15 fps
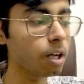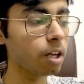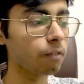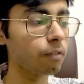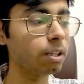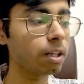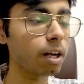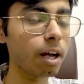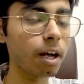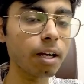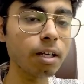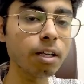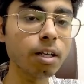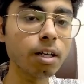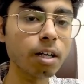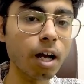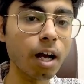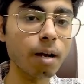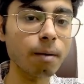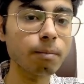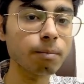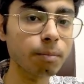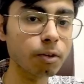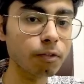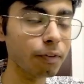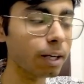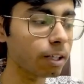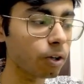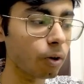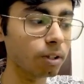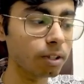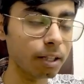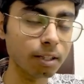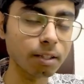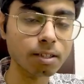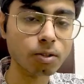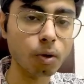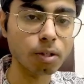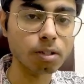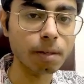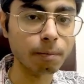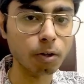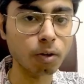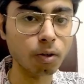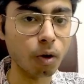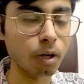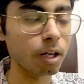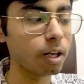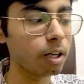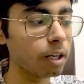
whether i am perfect on in this concept or not